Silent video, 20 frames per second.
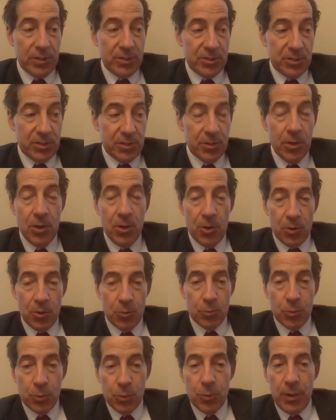to
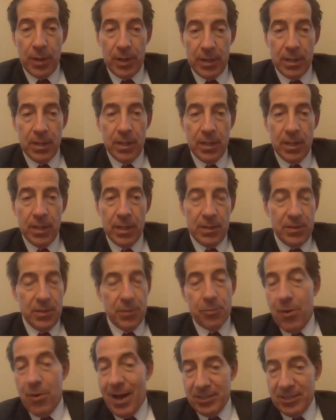ruin the
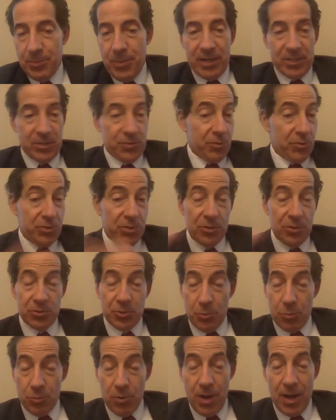prospects for
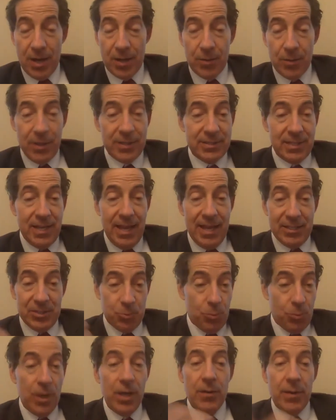social progress, as
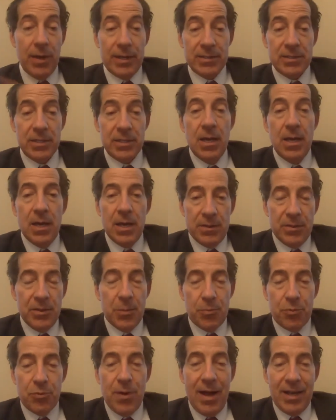well as the
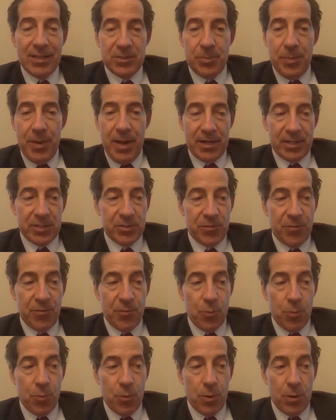prospects
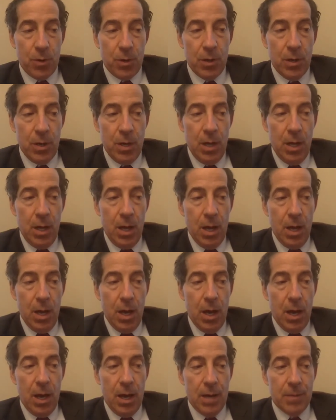for
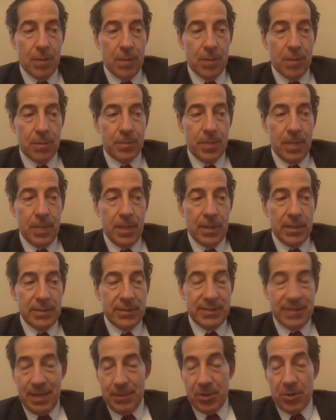
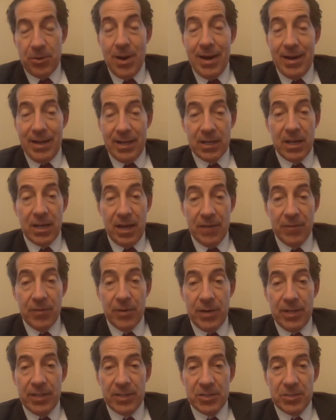democratic
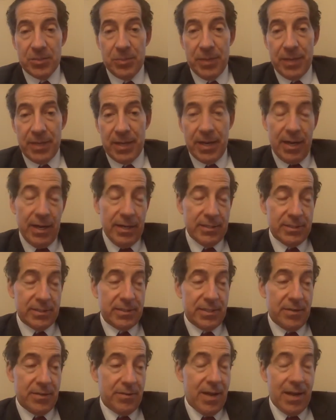governance,
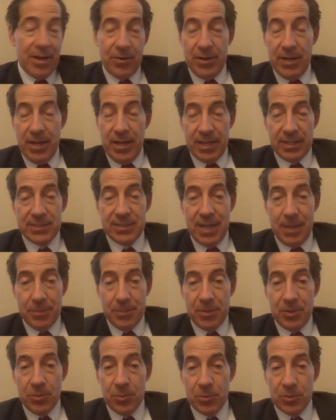because they're not going to
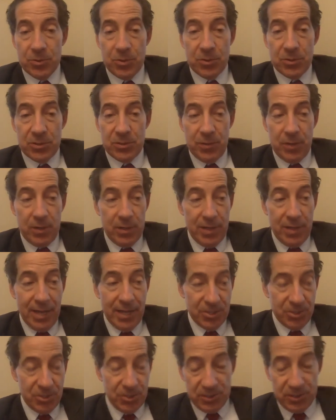accept the results of our
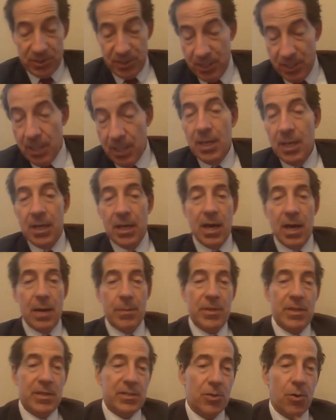elections. And I
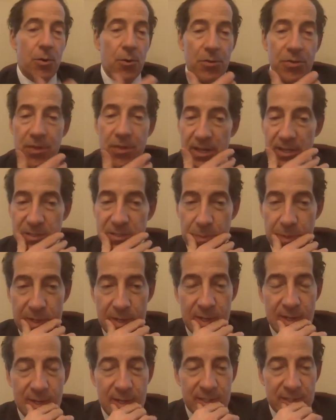mean, this whole thing has
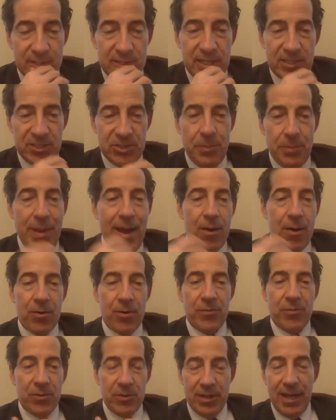been such a
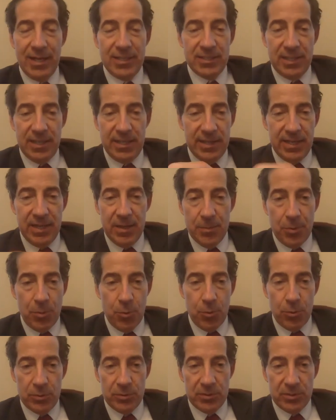powerful lesson in the
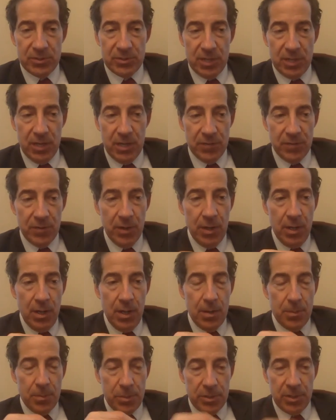importance of
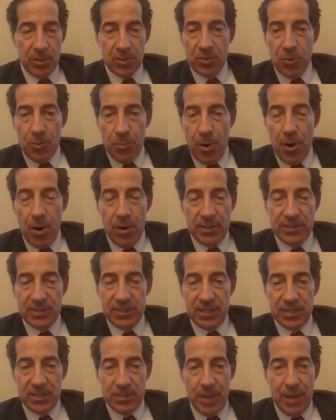political parties
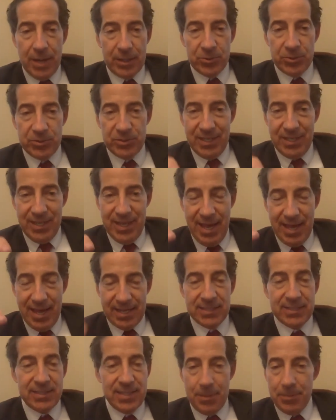in a democracy
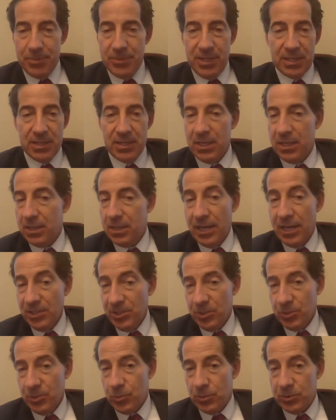accepting the
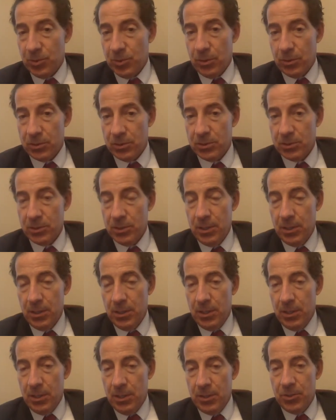election results.
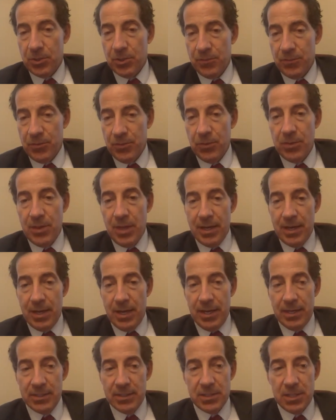You could view that
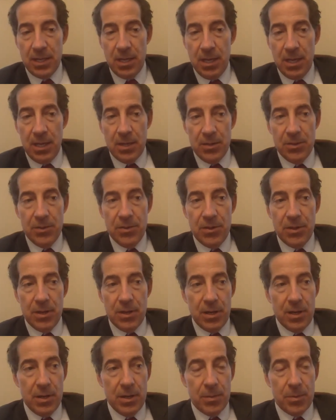as
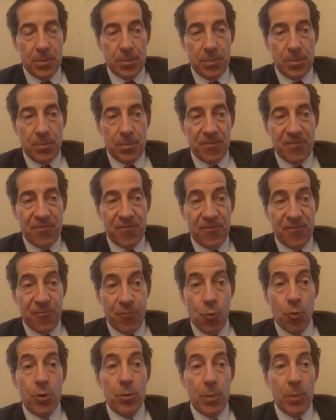the
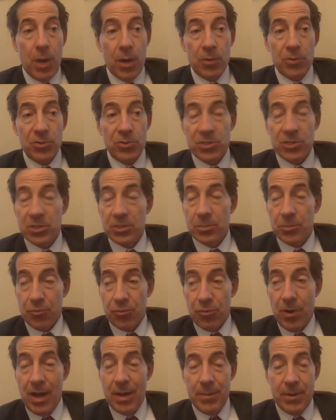foremost
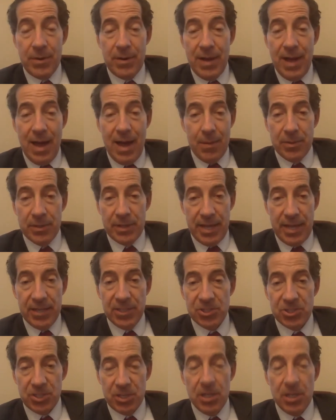primary
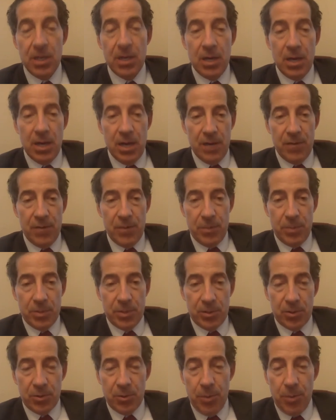obligation of a
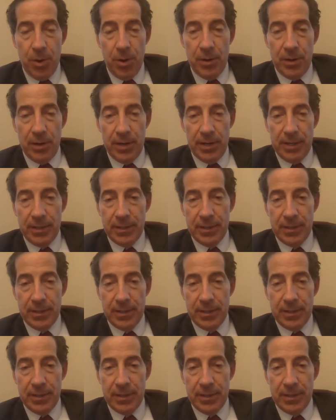political party,